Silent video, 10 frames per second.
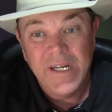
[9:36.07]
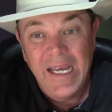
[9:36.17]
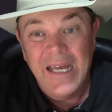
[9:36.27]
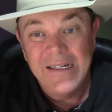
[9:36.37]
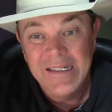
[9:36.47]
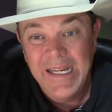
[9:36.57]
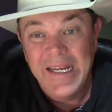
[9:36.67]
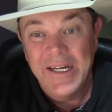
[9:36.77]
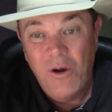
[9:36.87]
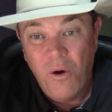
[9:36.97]
cattle than they
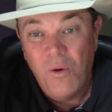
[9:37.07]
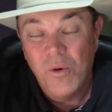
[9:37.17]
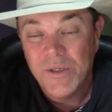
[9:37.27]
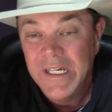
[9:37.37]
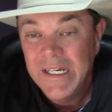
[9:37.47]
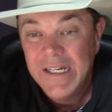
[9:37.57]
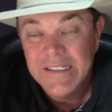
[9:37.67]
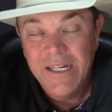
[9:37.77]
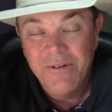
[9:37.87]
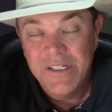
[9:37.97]
can hold.
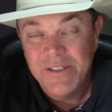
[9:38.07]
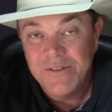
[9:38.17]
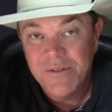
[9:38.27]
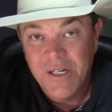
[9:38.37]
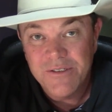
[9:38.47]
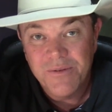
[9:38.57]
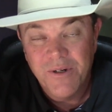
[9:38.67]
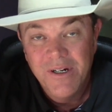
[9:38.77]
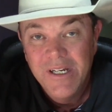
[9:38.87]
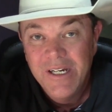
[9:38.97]
Tell you what, the trucks
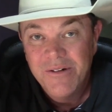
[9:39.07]
were